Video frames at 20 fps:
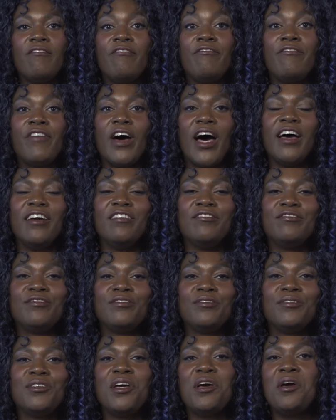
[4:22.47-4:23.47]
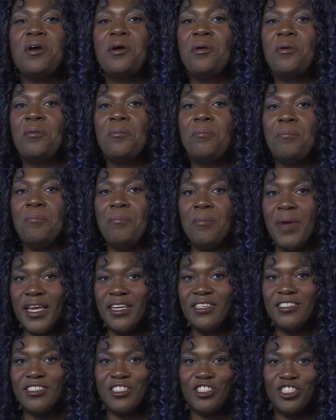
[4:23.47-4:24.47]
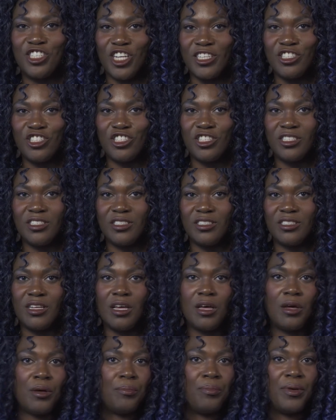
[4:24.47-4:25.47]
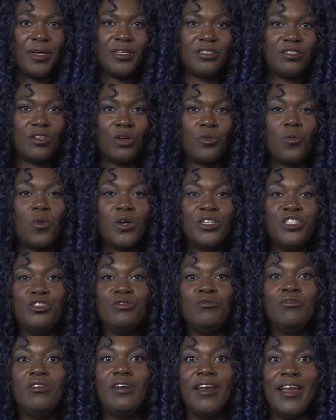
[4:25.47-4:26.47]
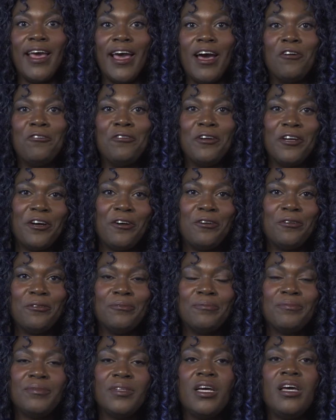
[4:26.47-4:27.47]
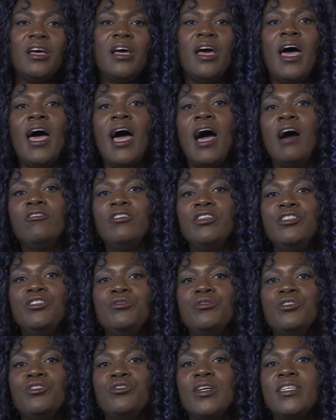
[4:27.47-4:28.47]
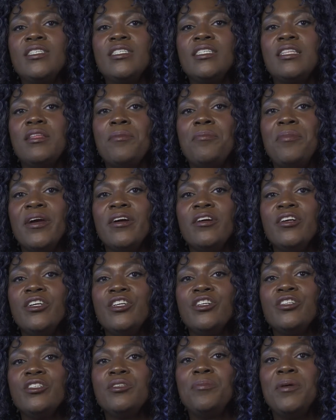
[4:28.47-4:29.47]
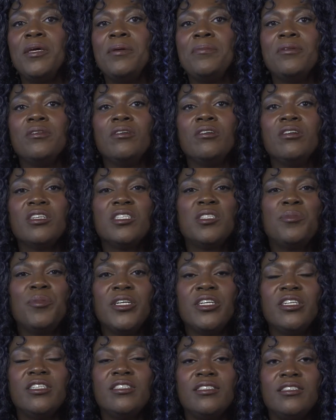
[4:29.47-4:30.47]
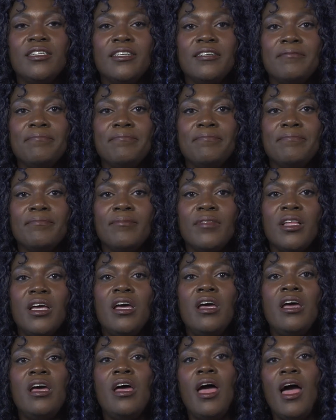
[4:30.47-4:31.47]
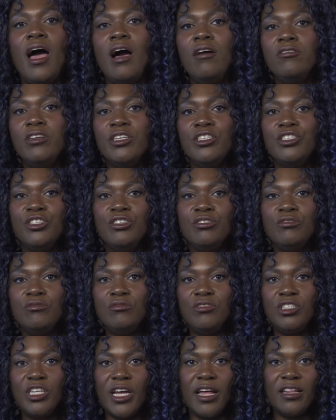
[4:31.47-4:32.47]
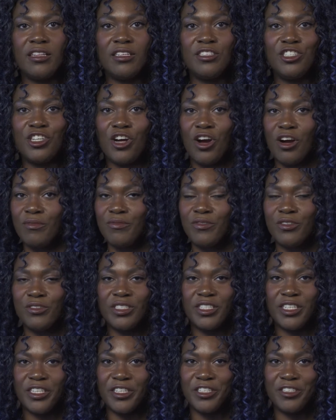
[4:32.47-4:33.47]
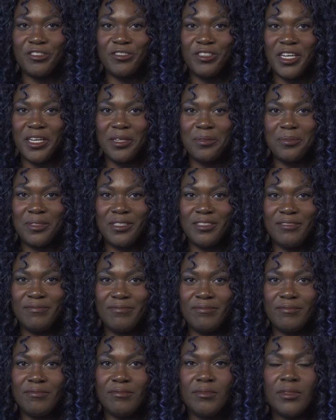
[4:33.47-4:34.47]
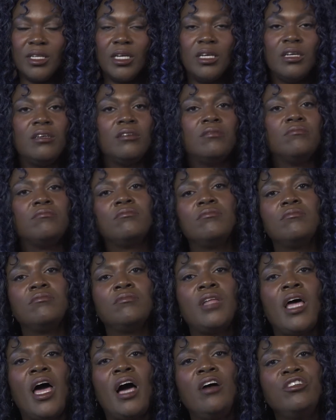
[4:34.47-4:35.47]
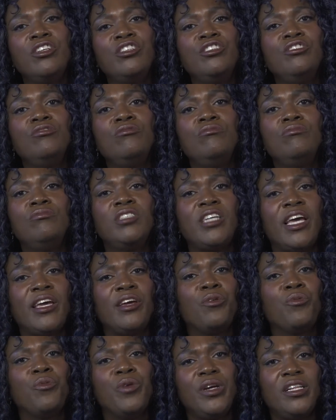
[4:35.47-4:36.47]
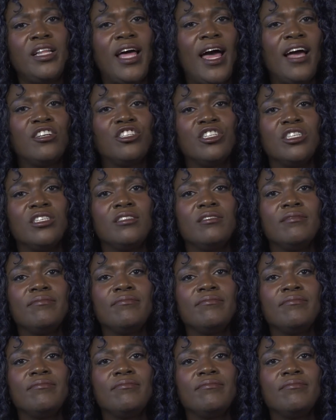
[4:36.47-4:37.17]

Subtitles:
5, make suggestions based on what you now know. How can you address the barriers people are experiencing? How can you challenge harmful stereotypes? How can you take real action?